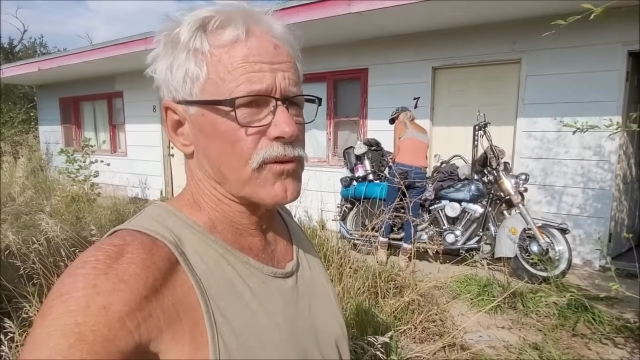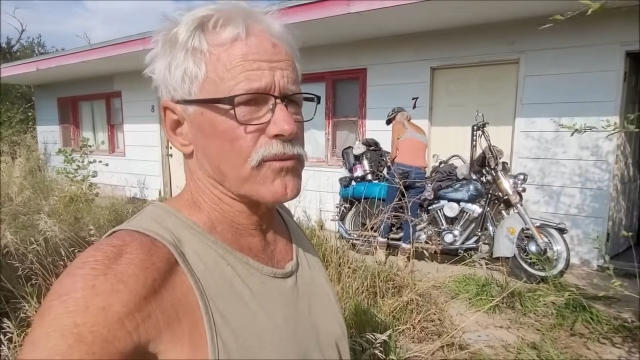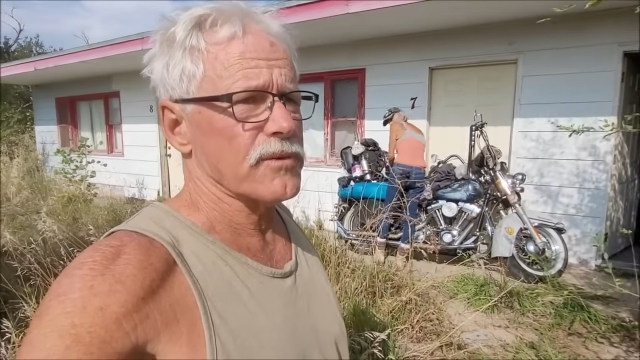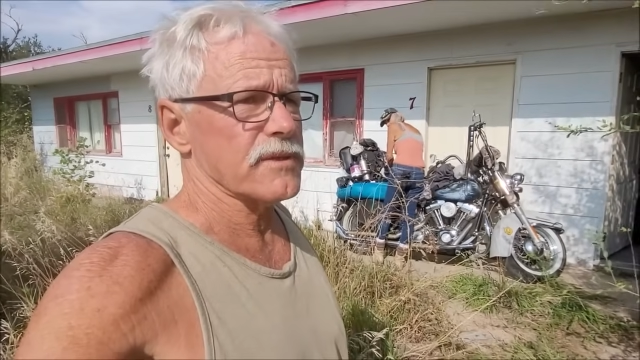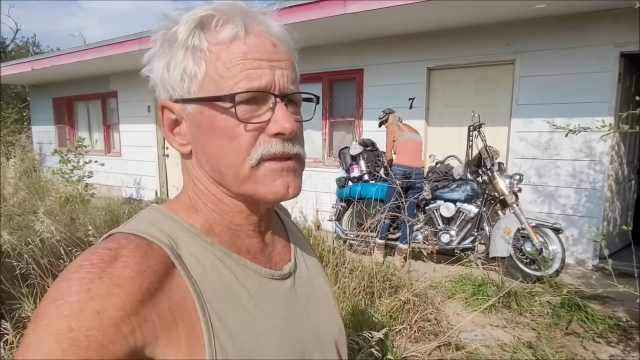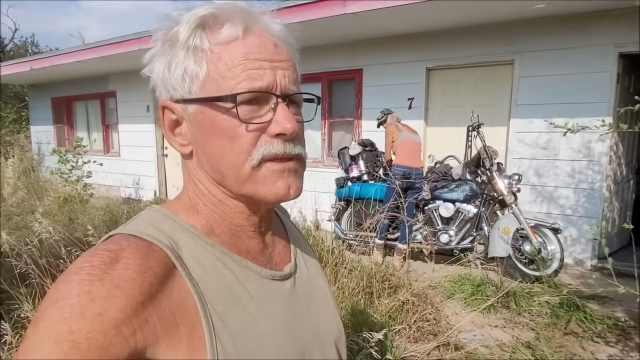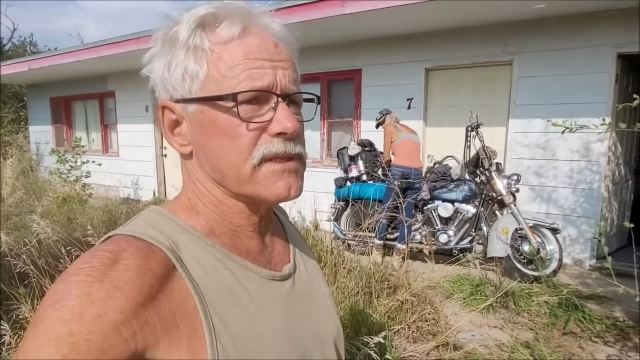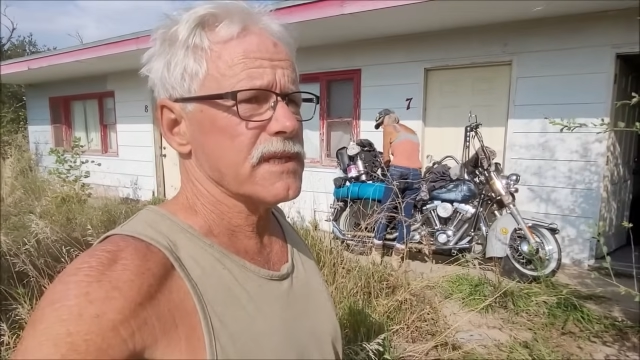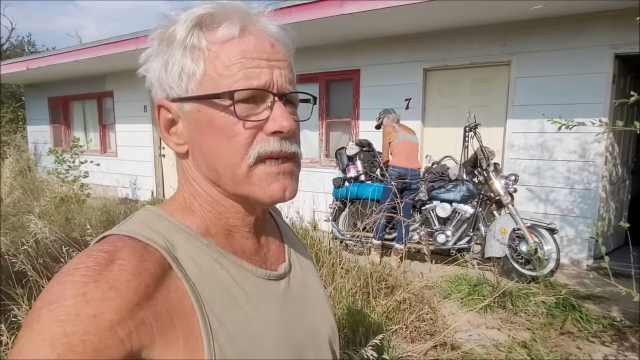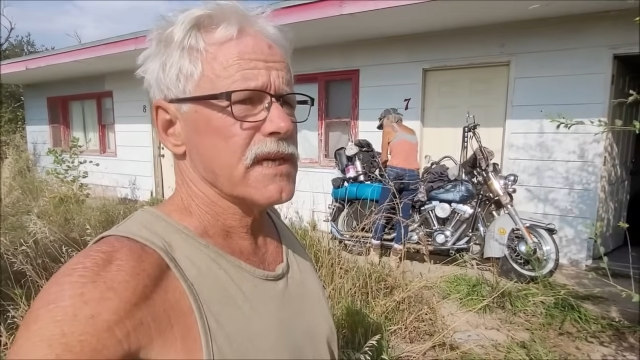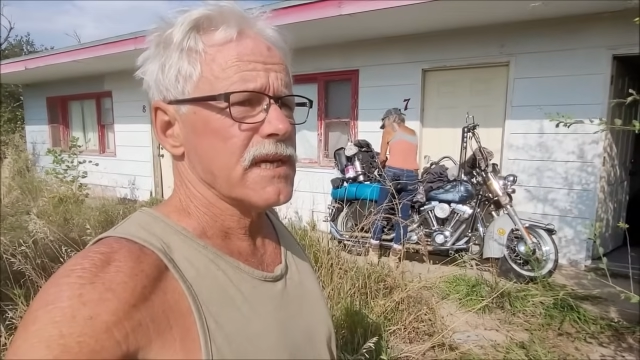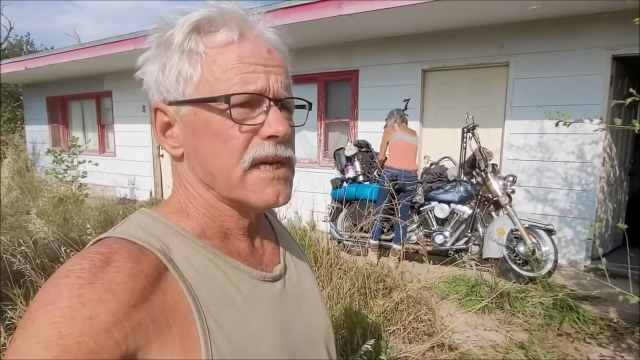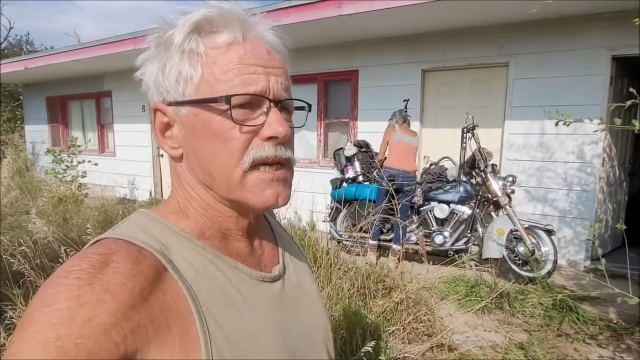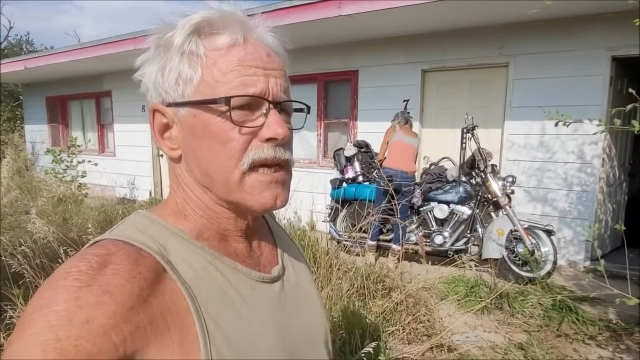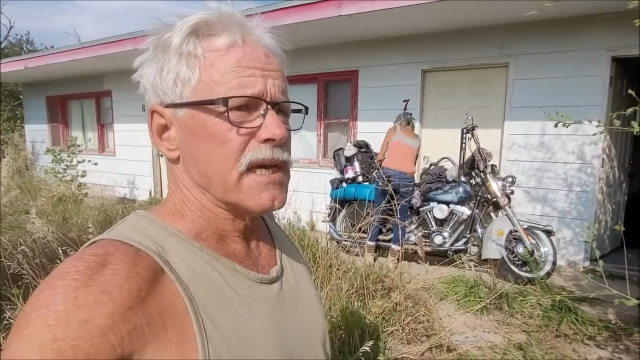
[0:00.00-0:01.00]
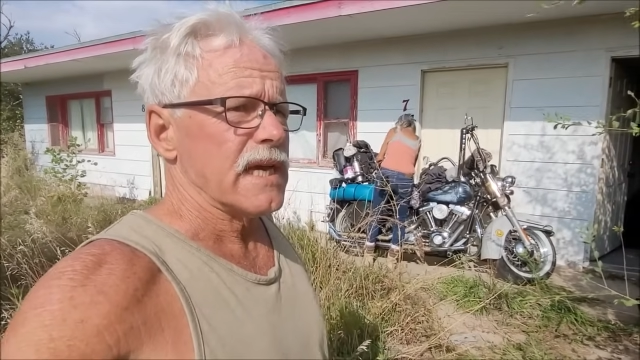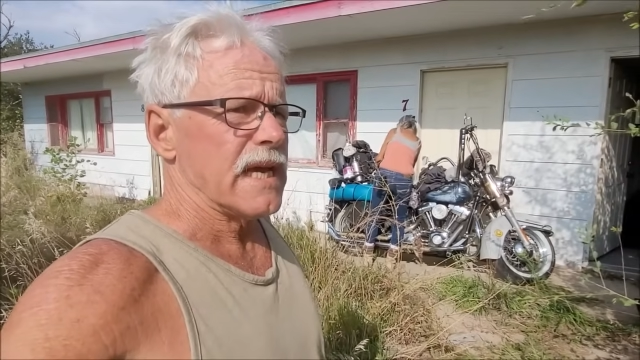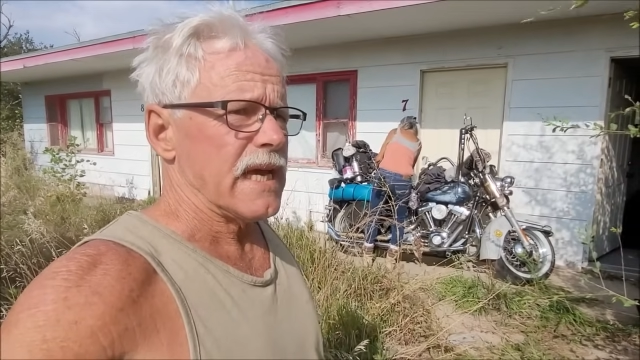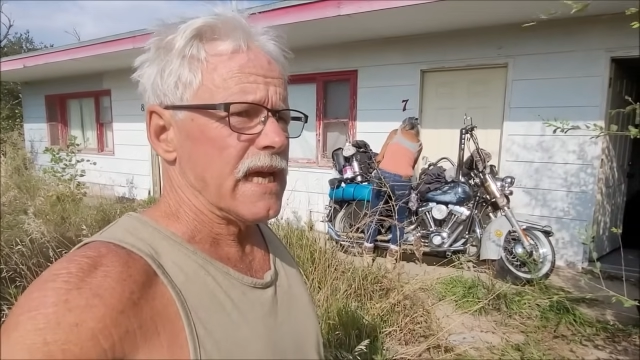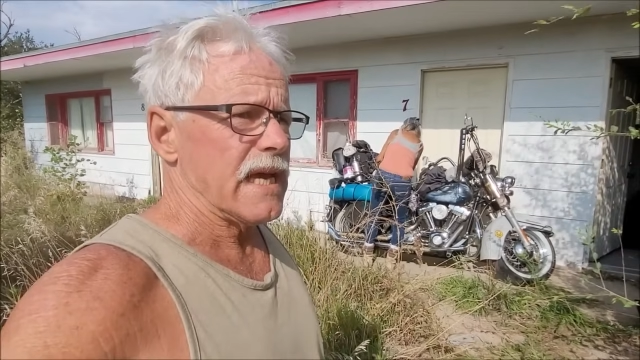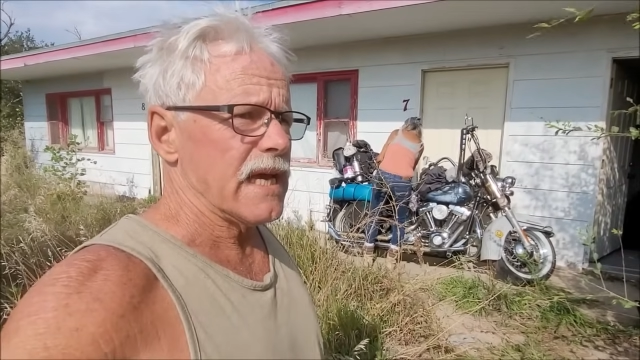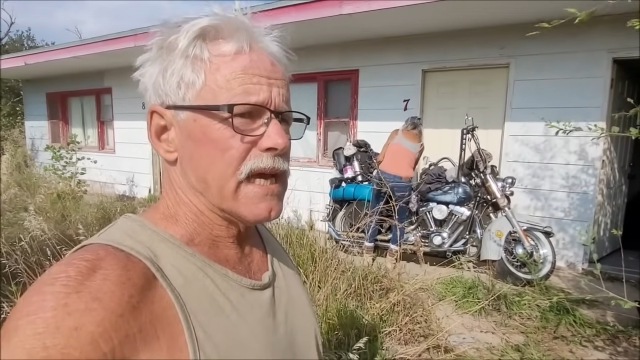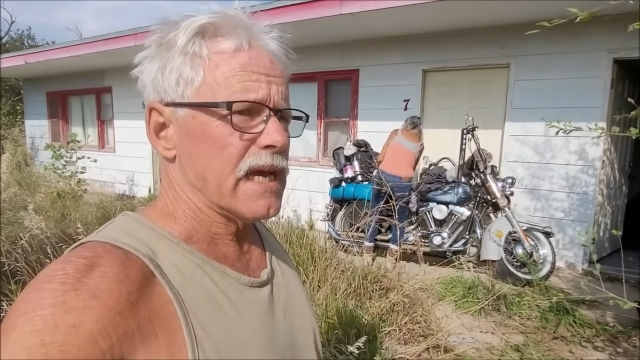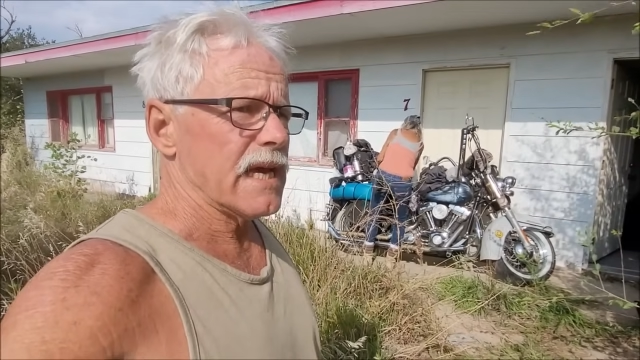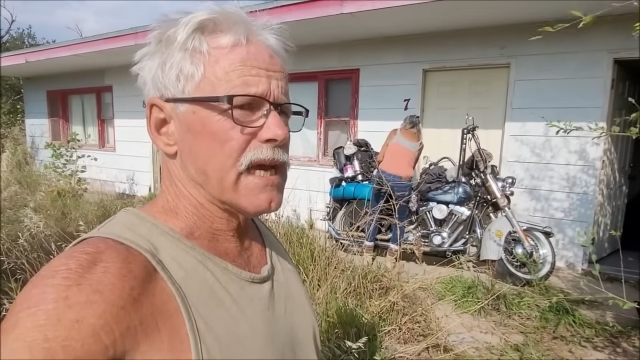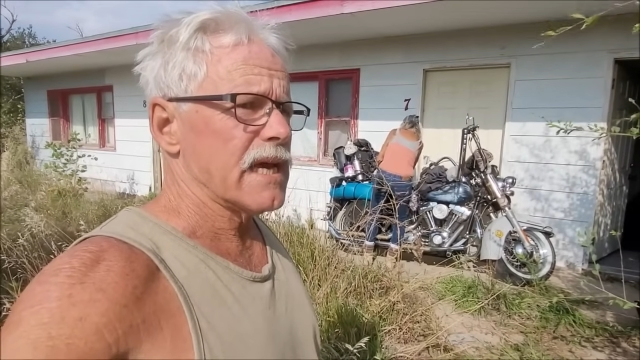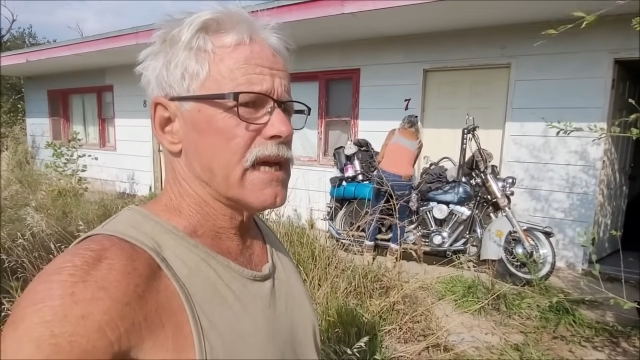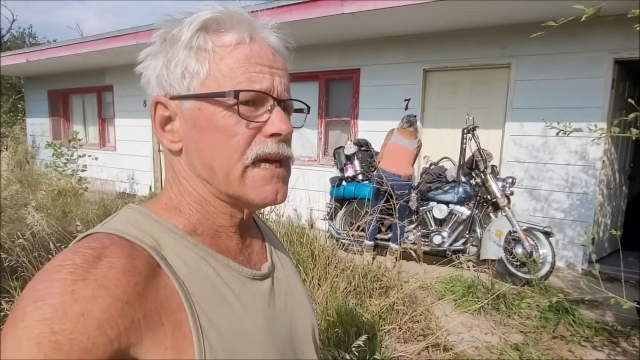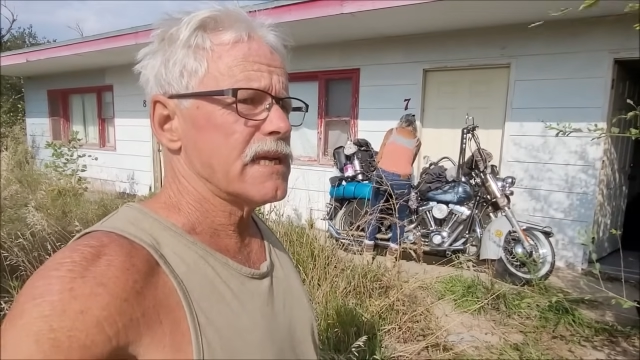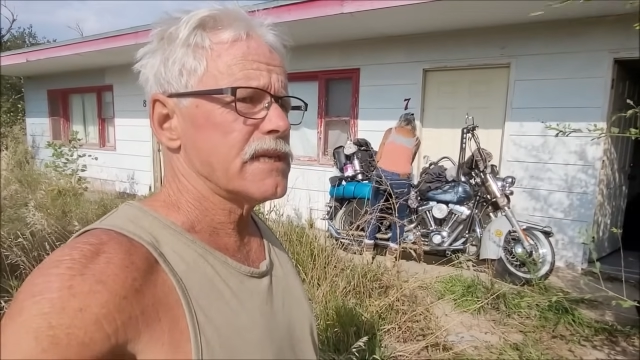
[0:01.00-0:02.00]
ones.
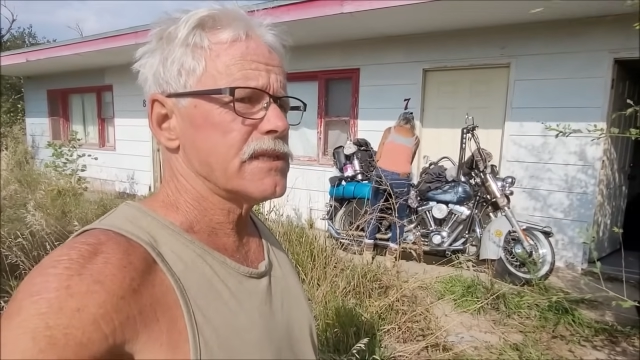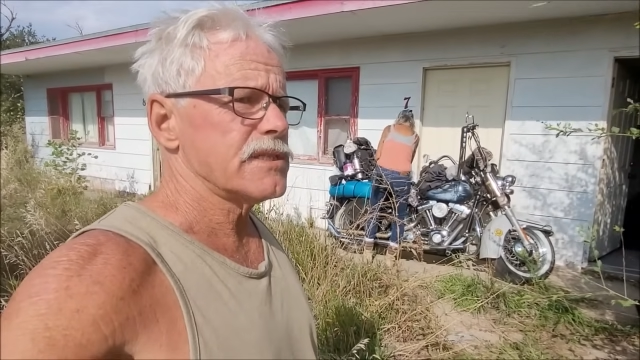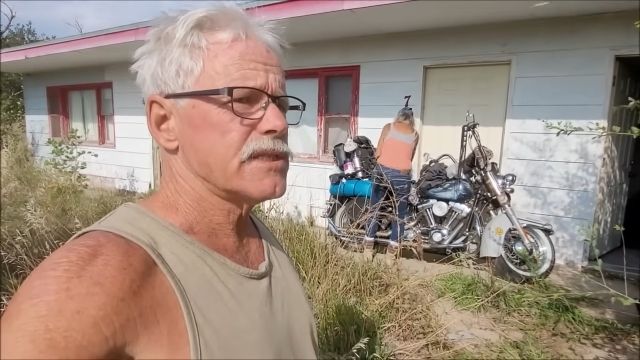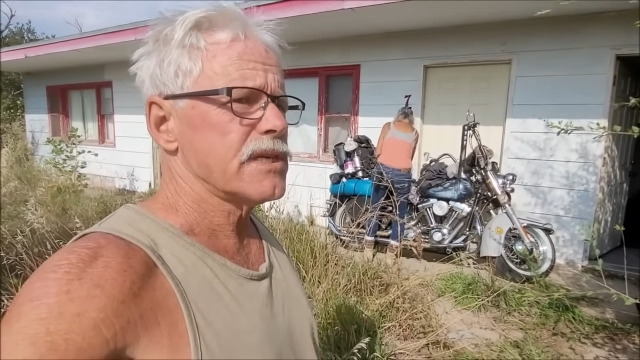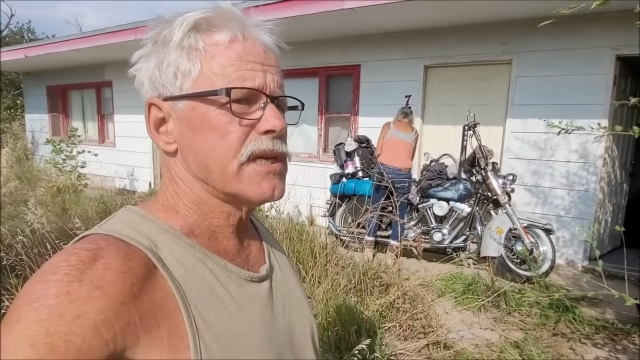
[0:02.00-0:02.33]
And